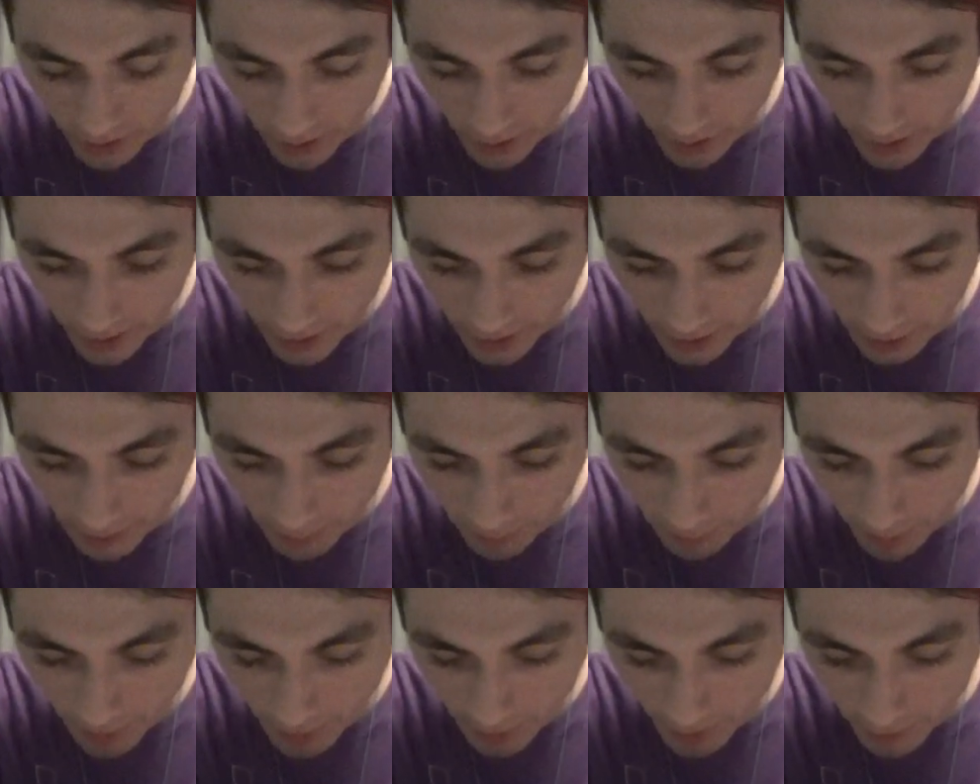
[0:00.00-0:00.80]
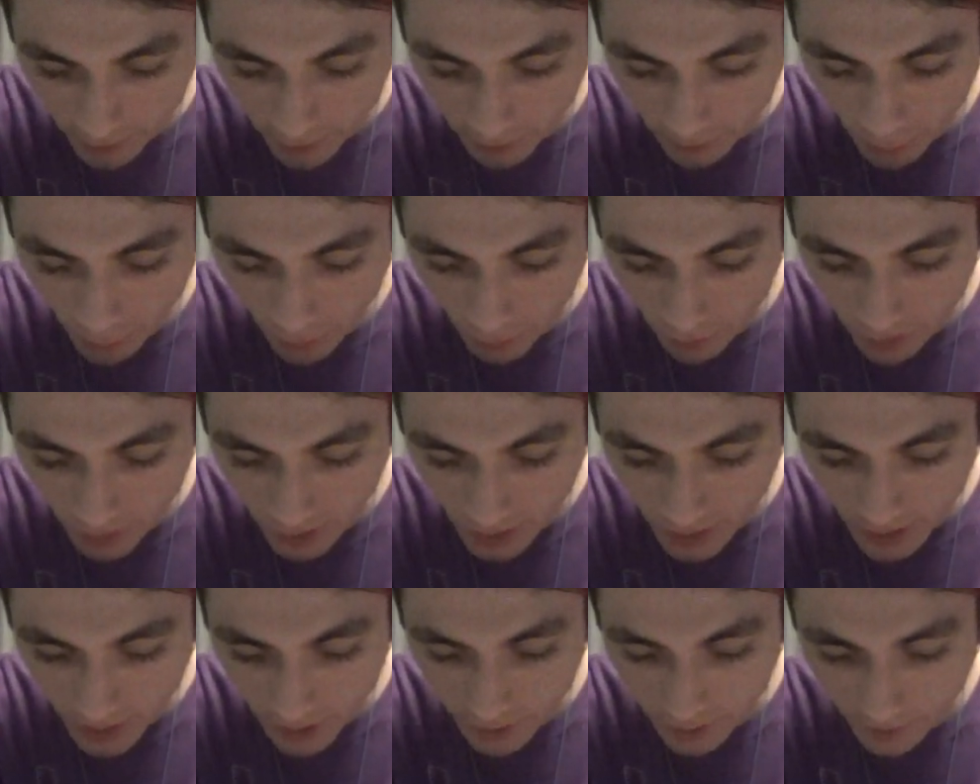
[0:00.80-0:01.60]
like impossible
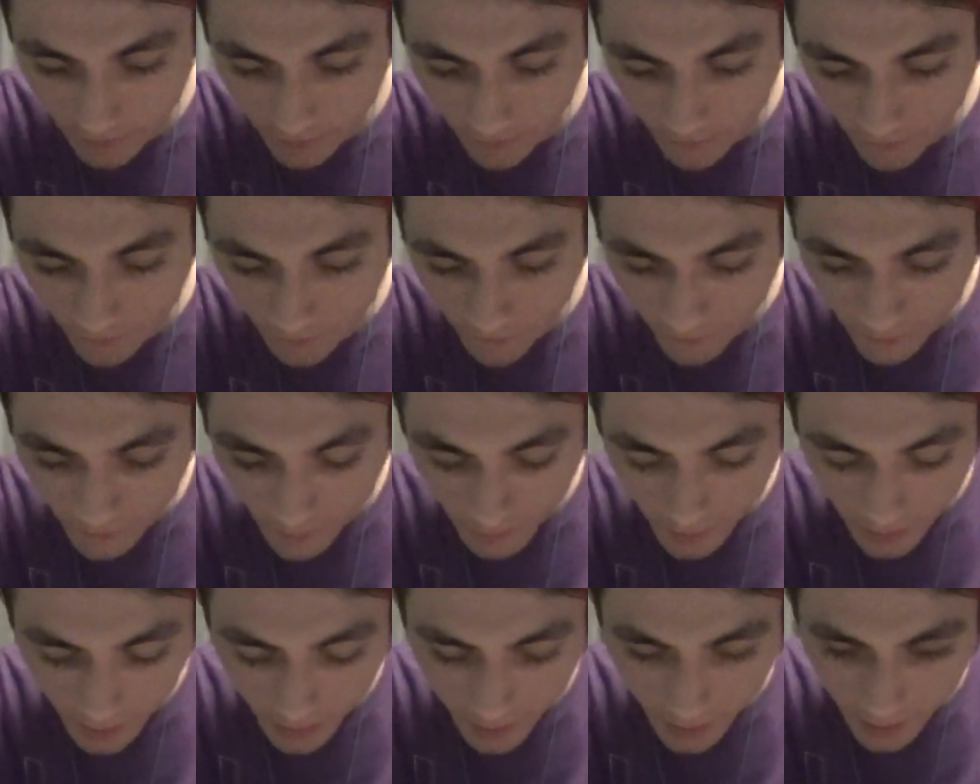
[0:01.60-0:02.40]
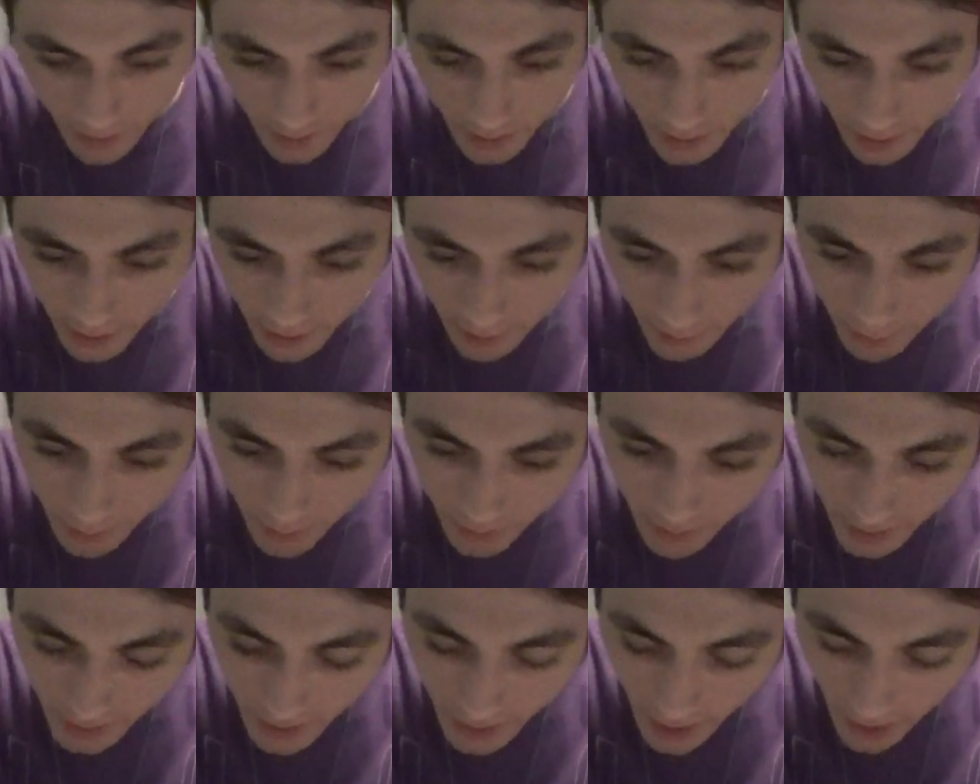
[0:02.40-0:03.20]
to
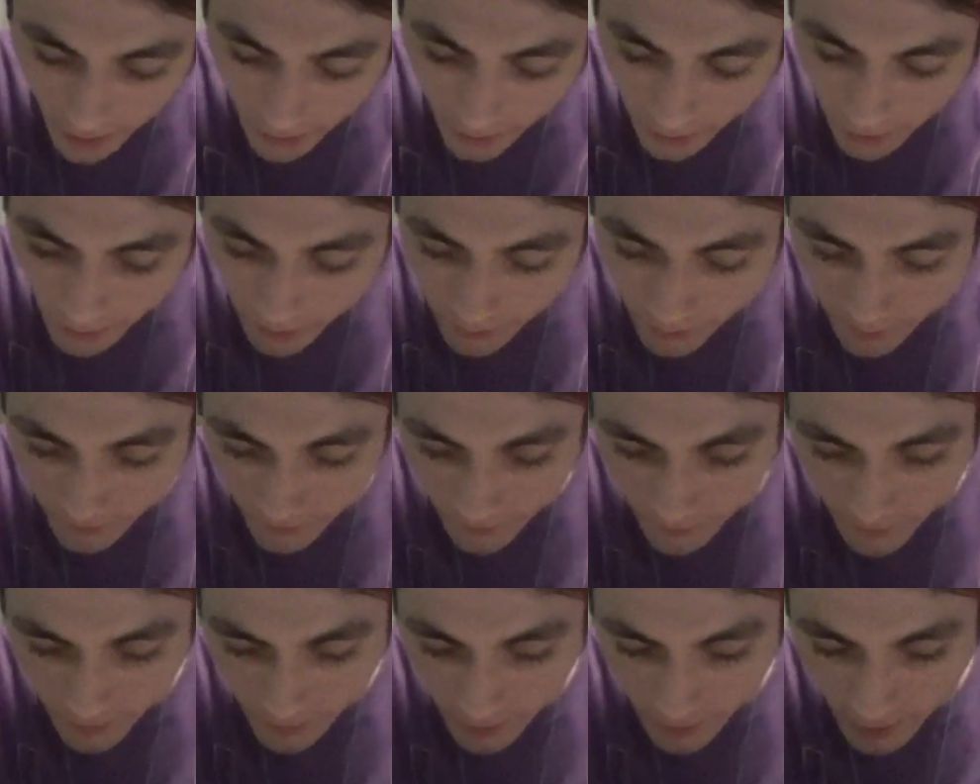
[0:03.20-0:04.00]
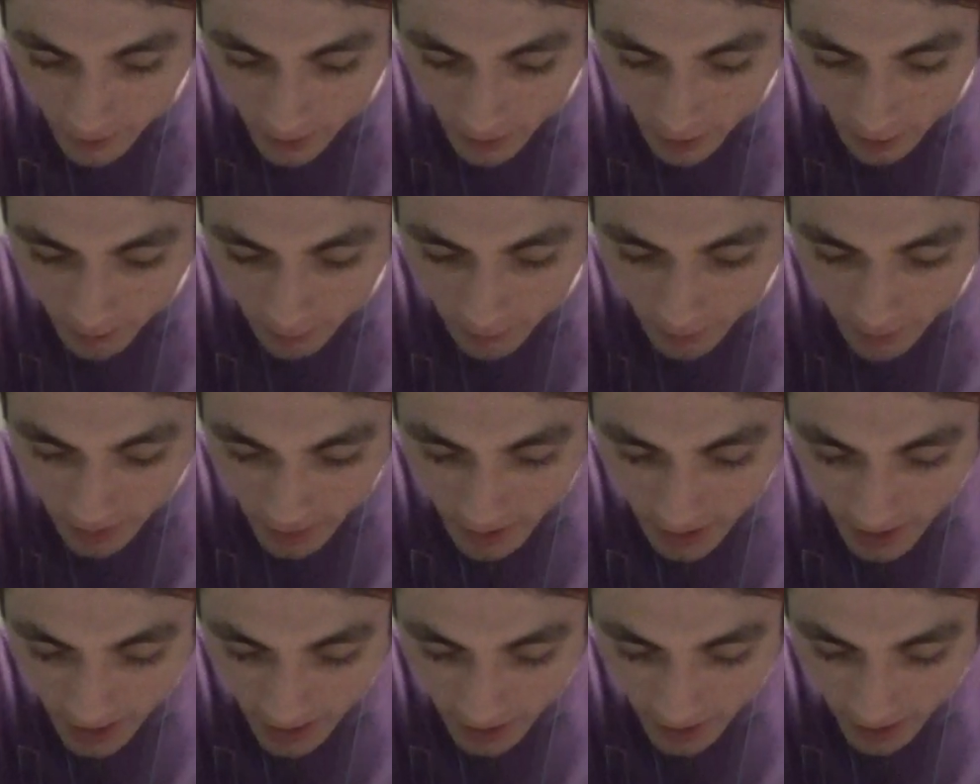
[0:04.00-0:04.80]
put together. But
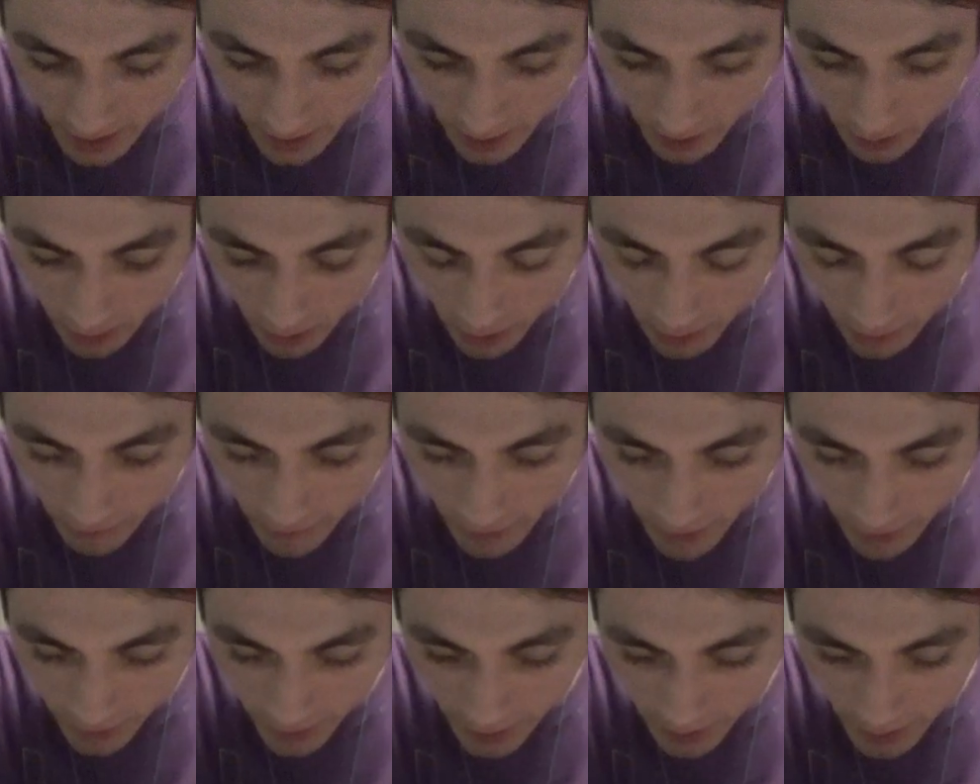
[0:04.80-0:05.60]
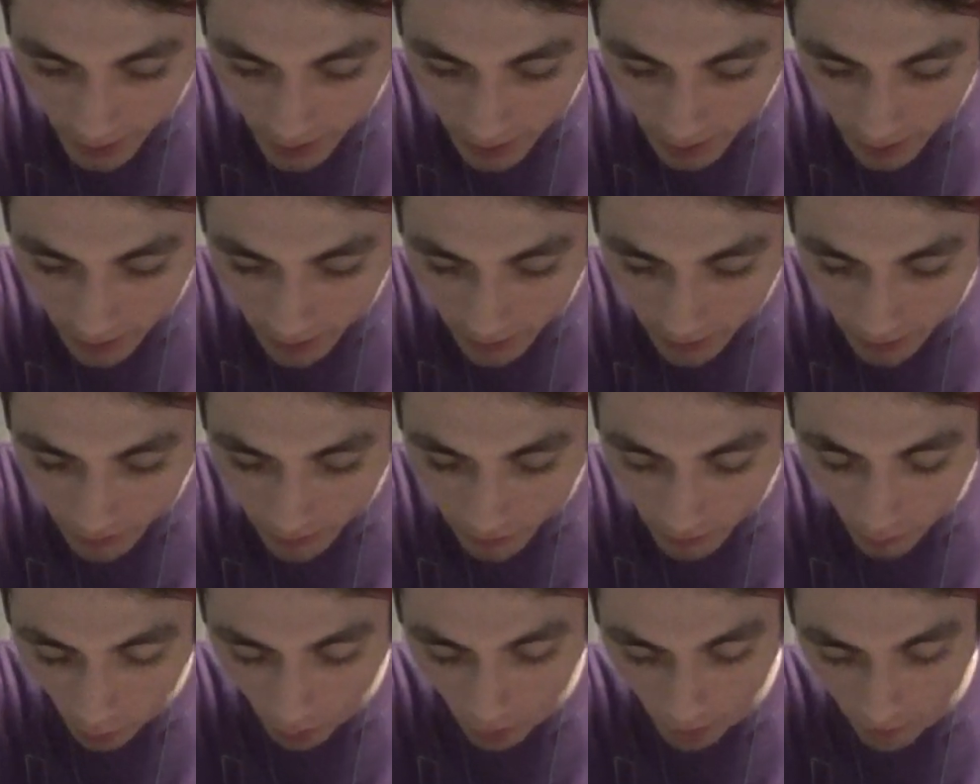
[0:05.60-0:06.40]
again, it can look very
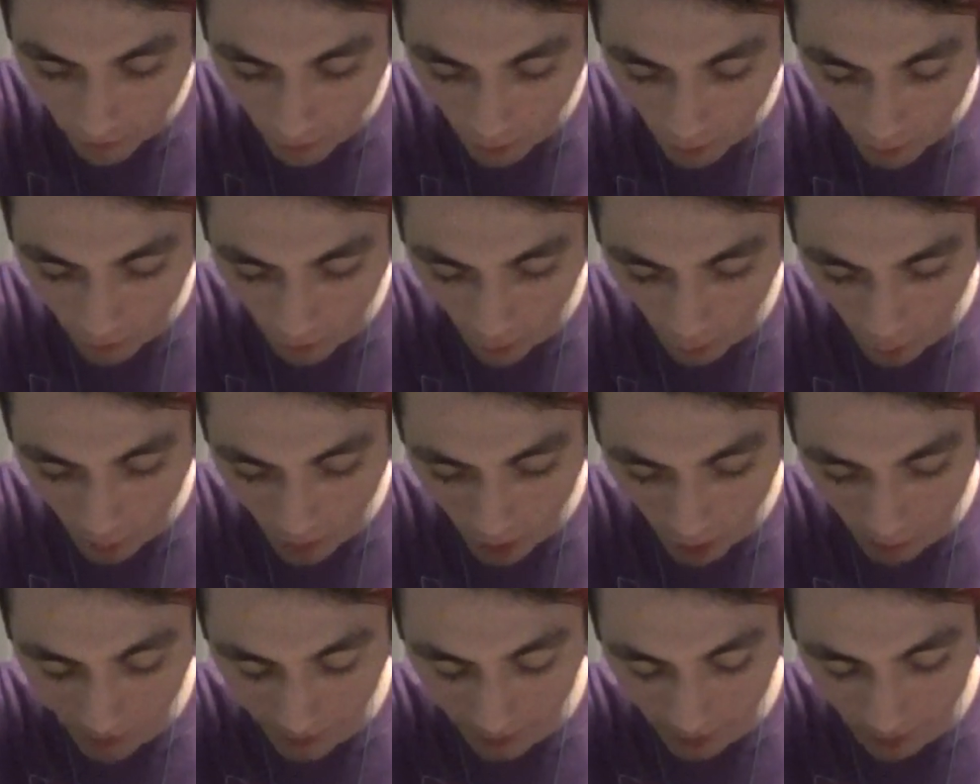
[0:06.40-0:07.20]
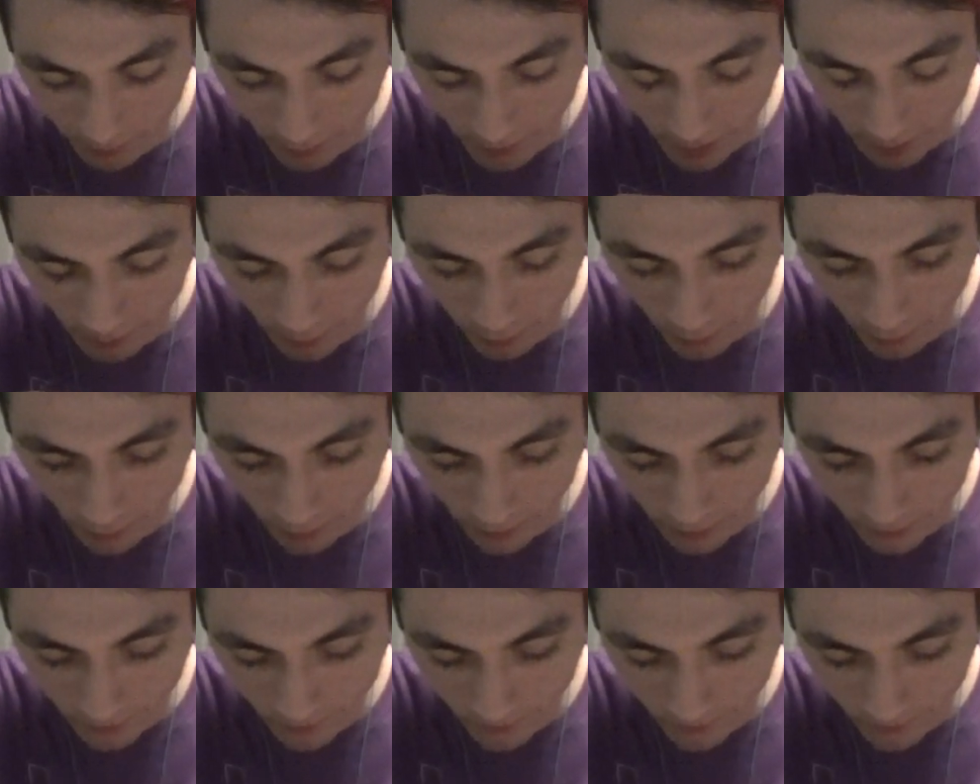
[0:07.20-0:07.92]
sort of overwhelming to people.